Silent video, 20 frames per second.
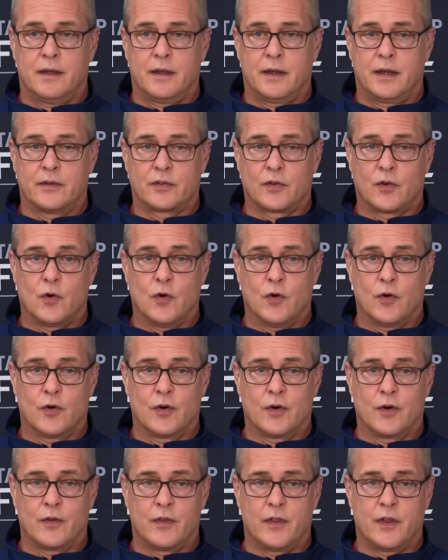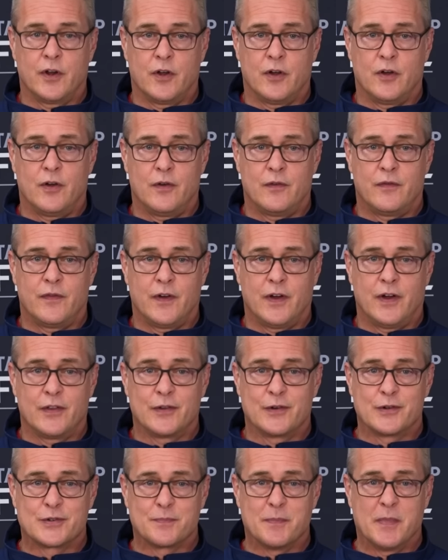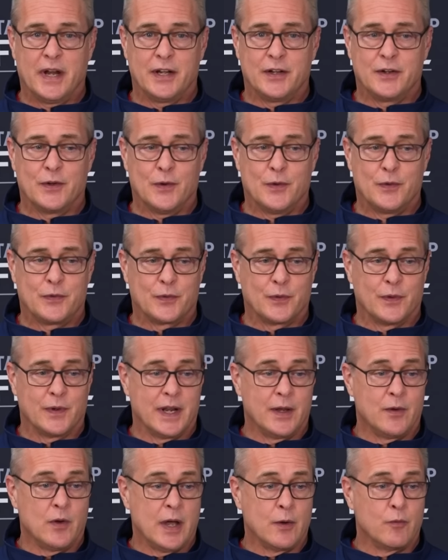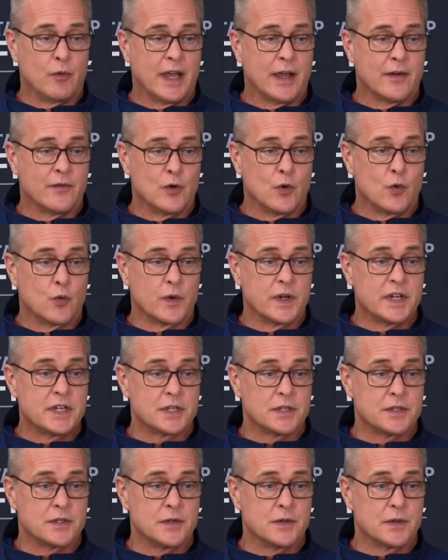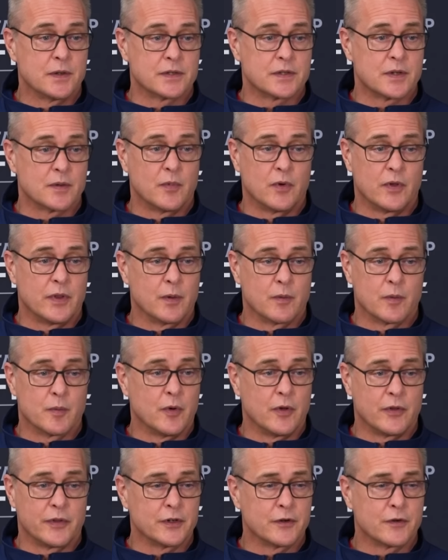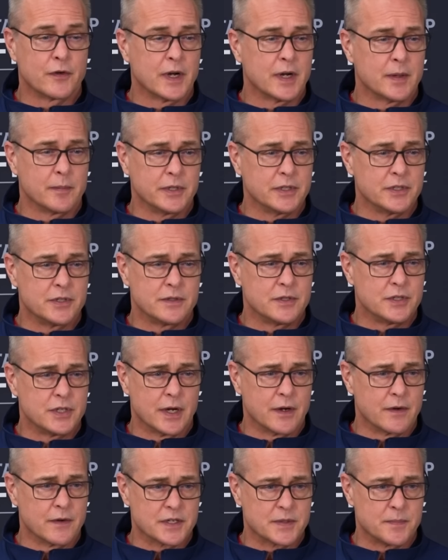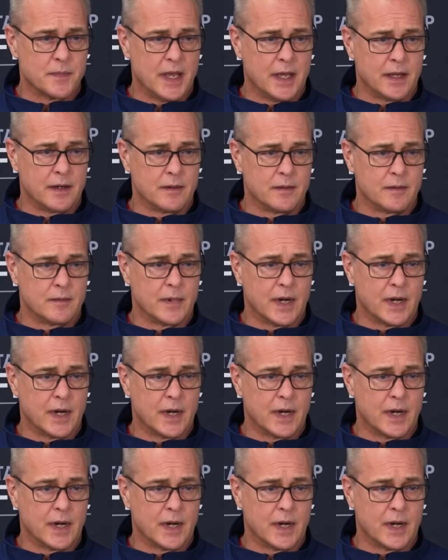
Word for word: I guess, horror that all fathers might go through. And I, I would have no reason to because they were both incredibly generous men.